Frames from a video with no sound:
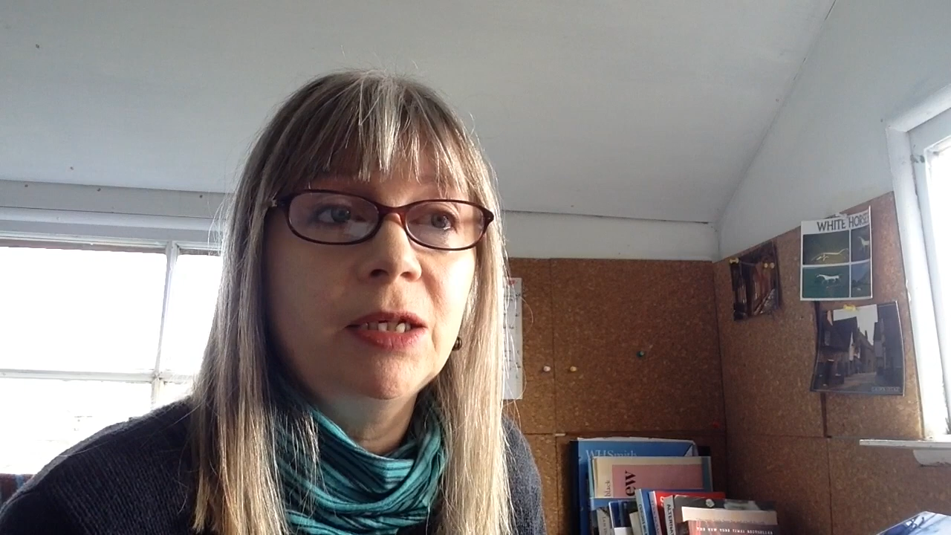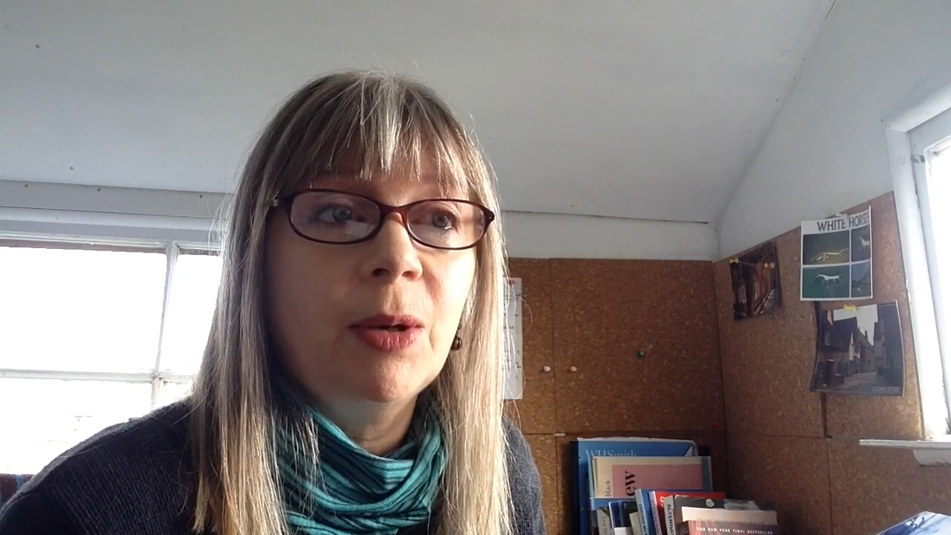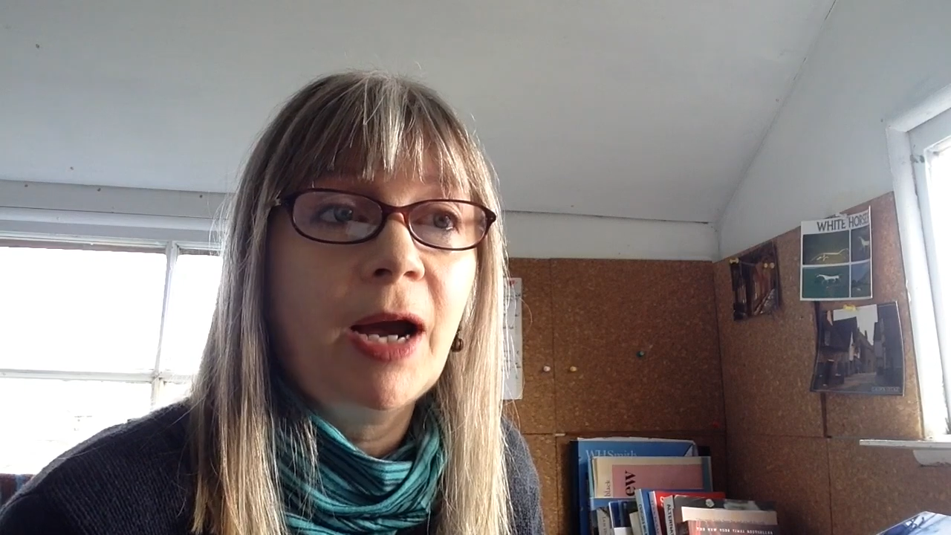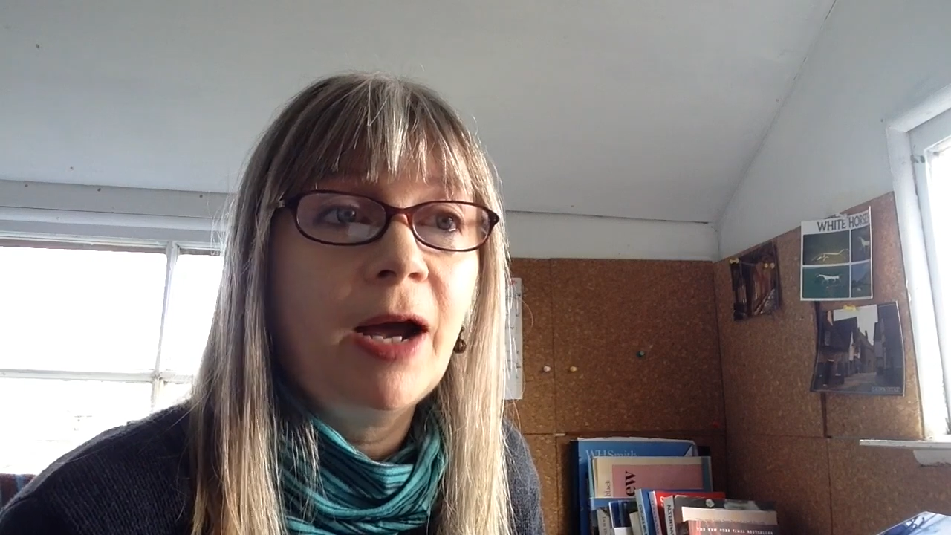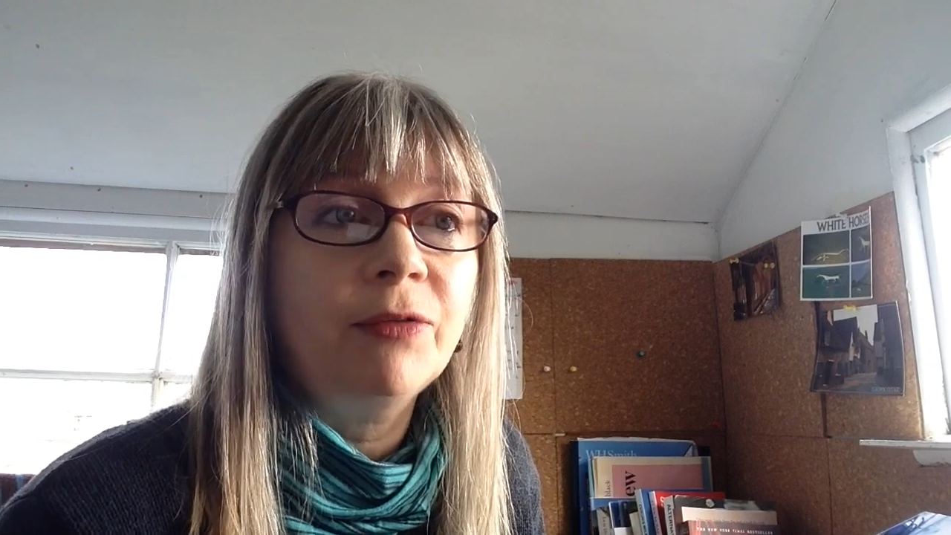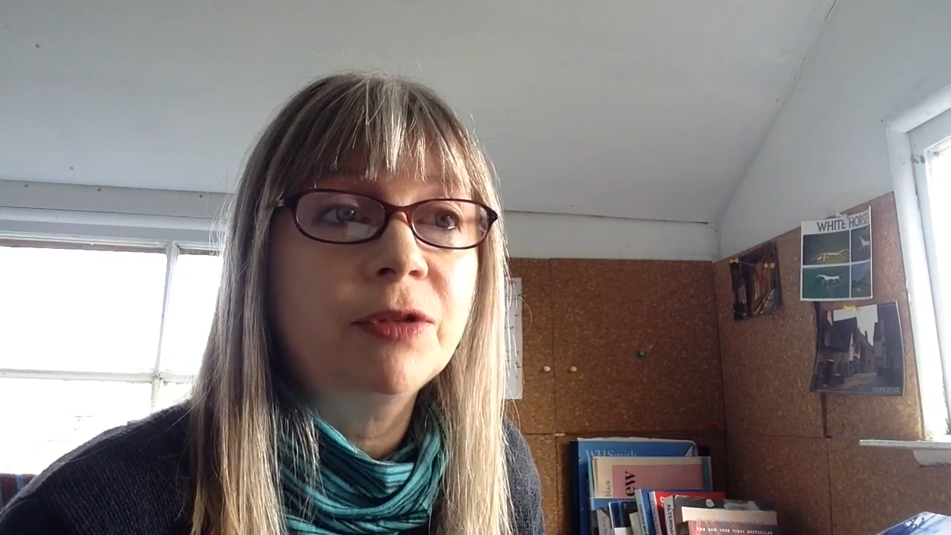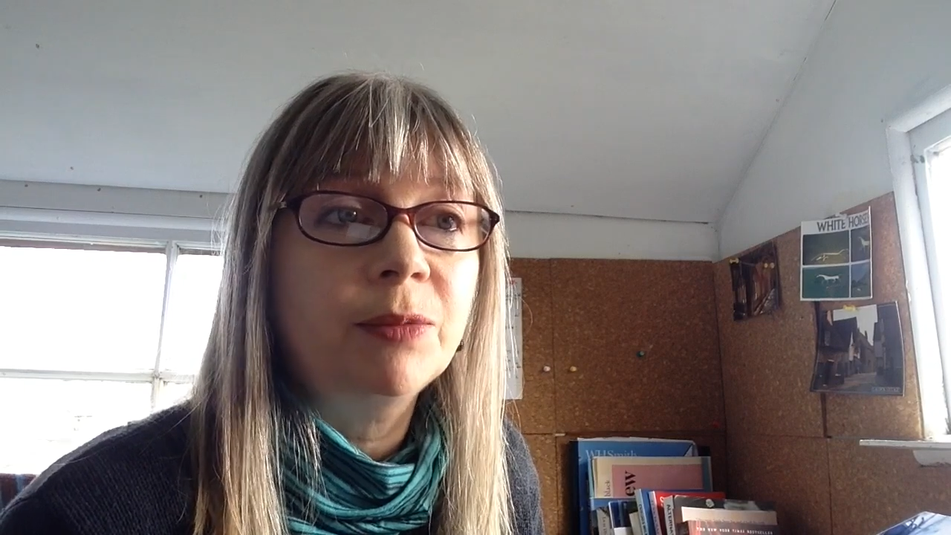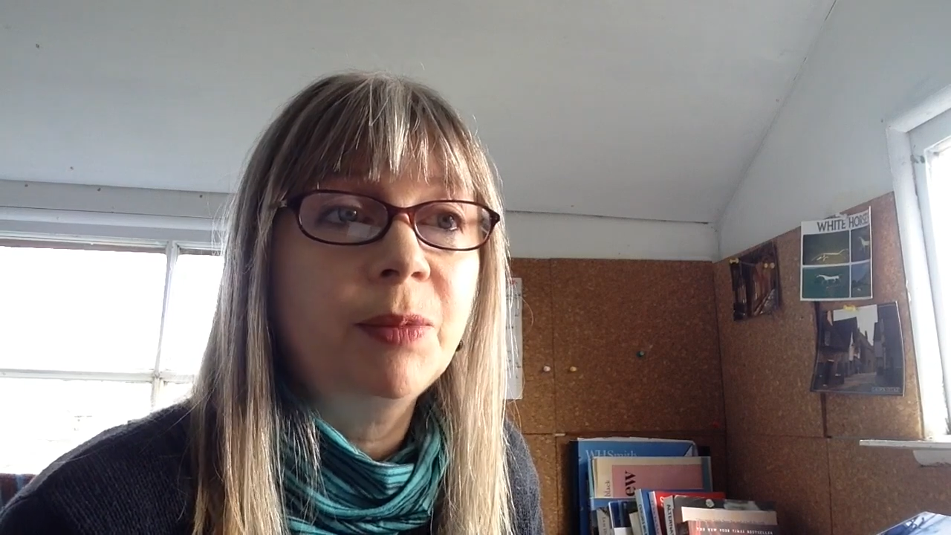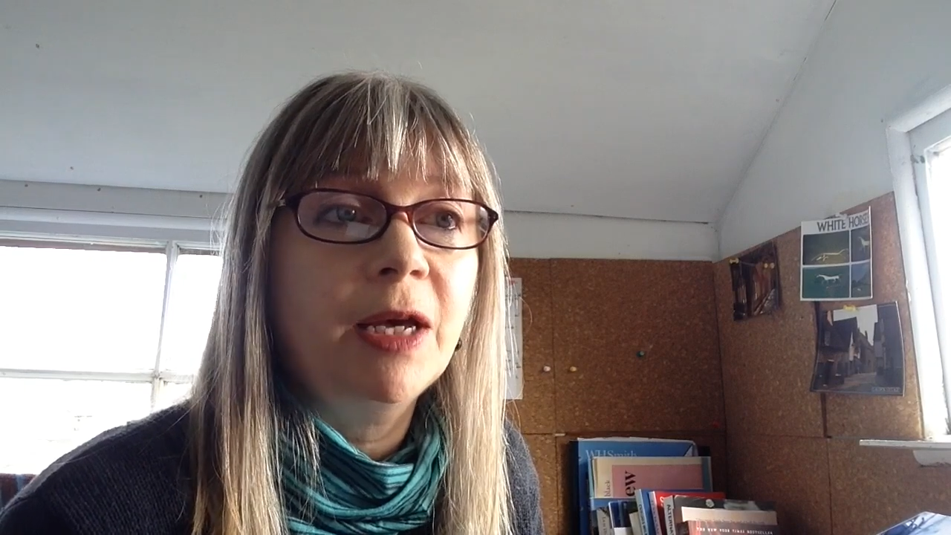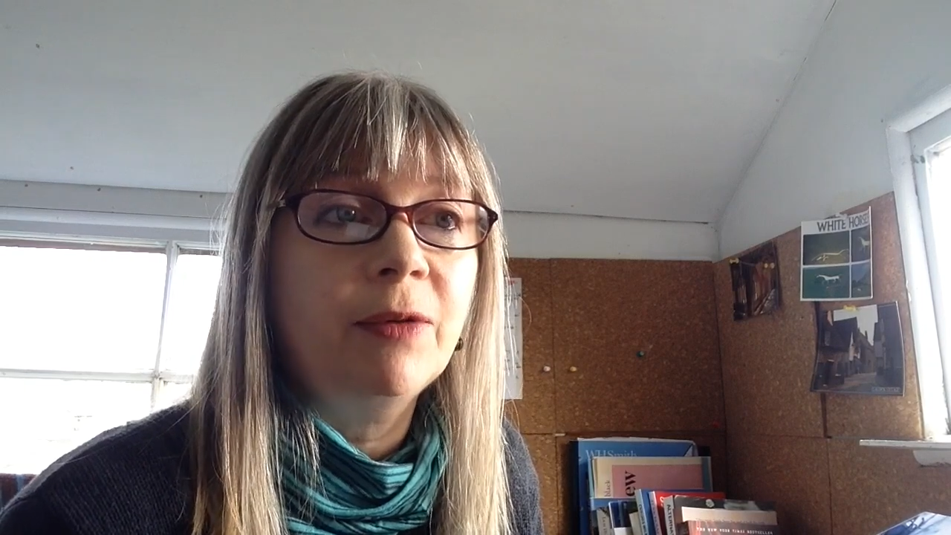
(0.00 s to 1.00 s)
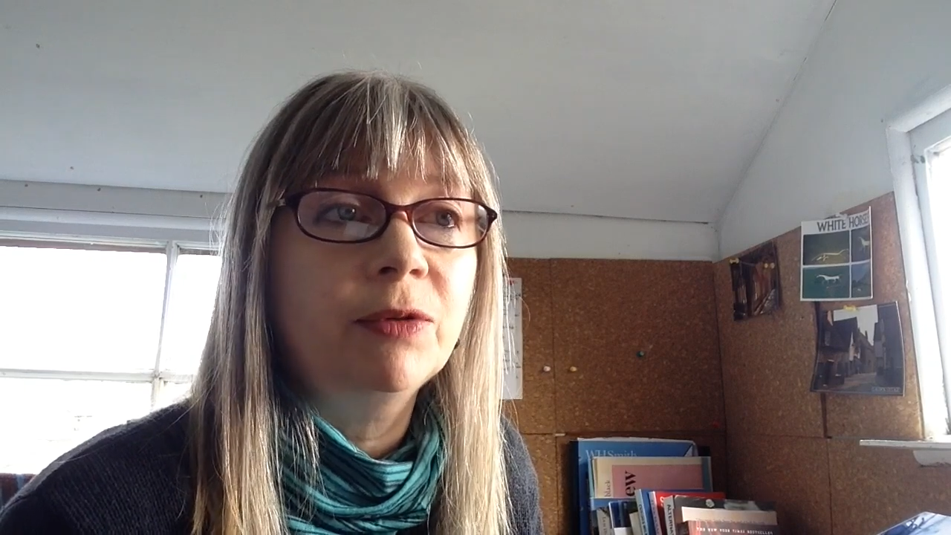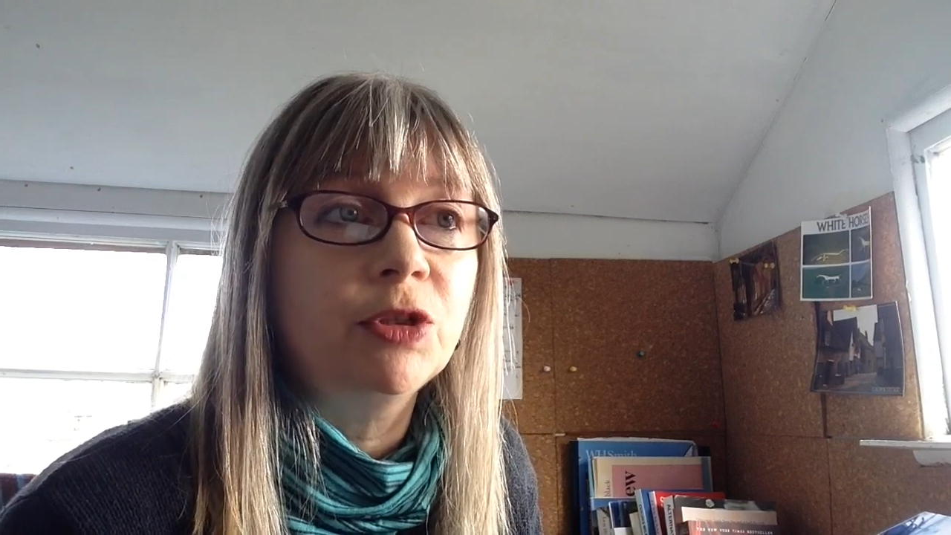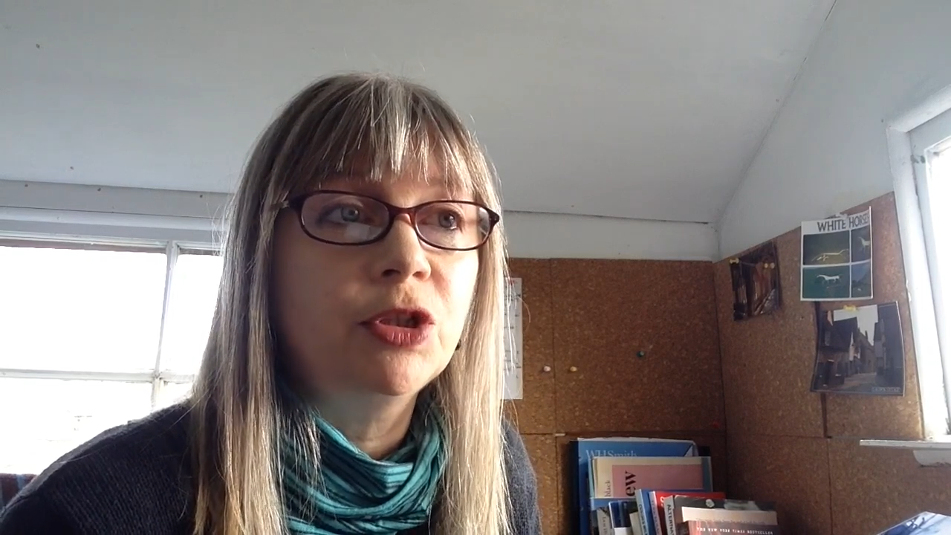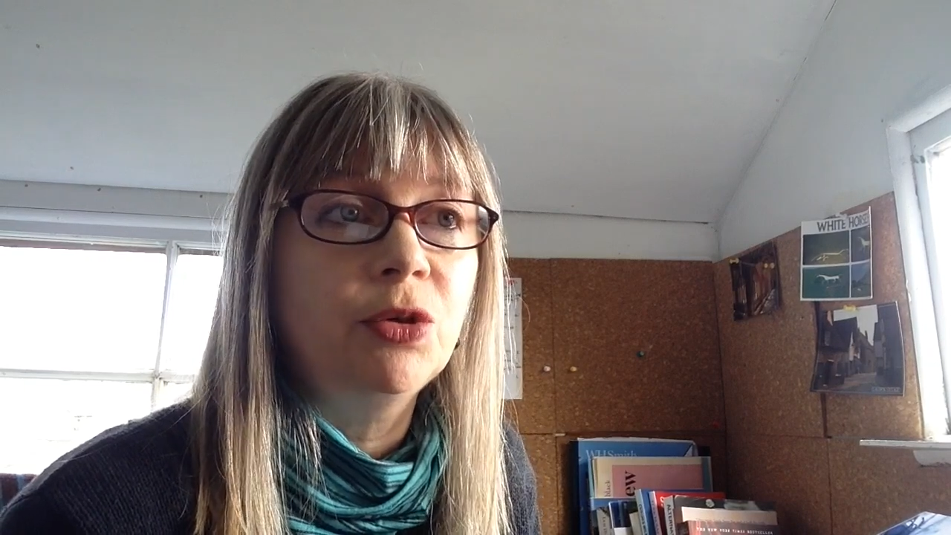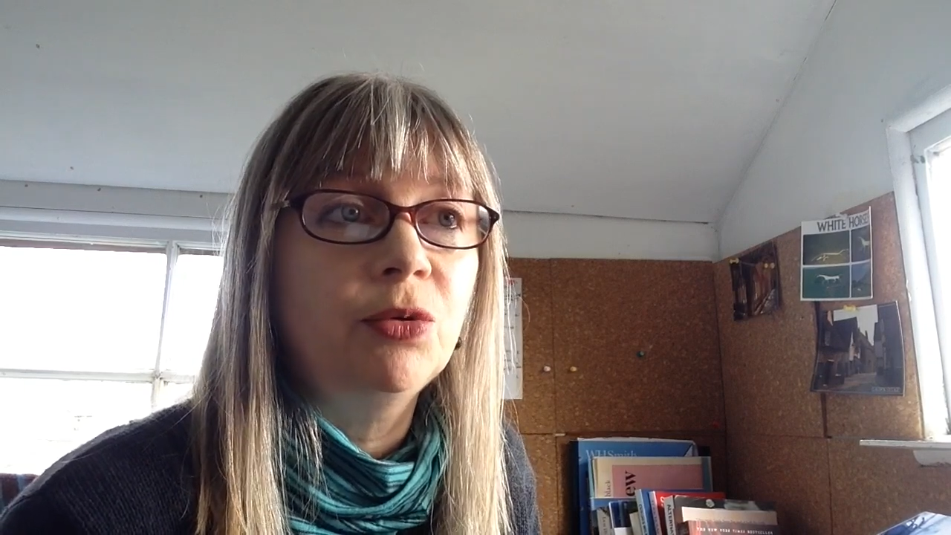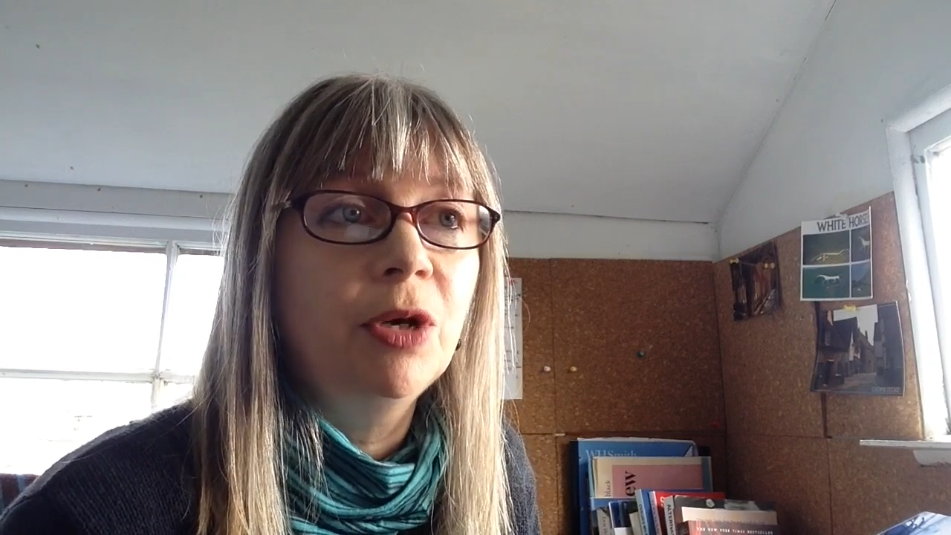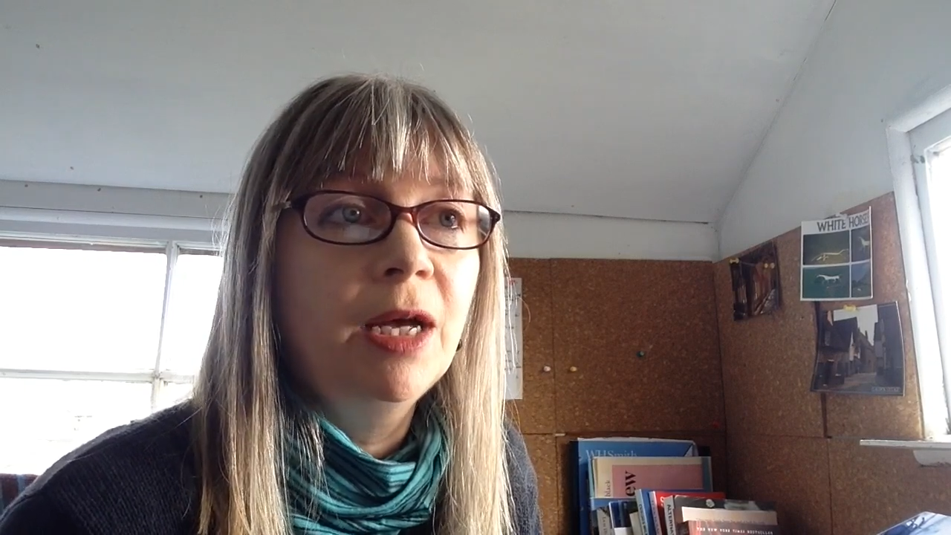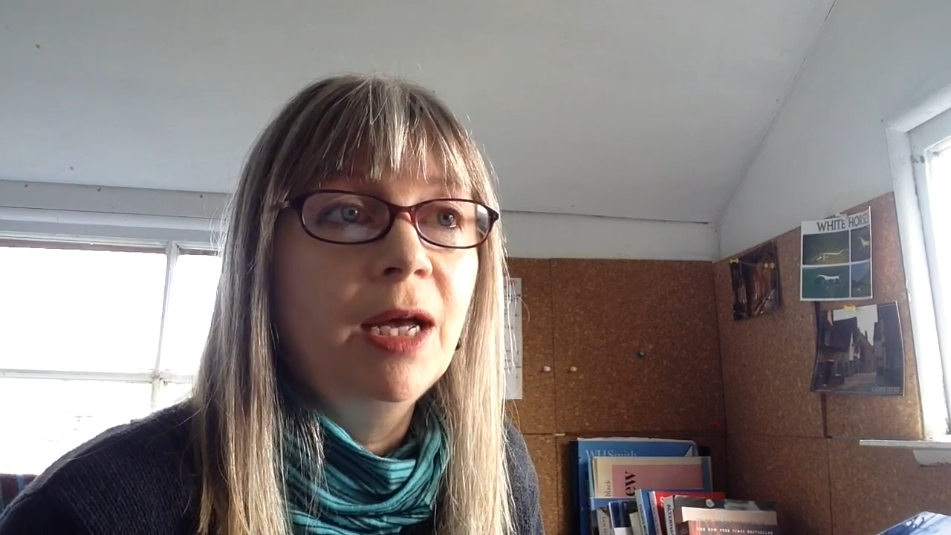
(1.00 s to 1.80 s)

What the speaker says: You have to be able to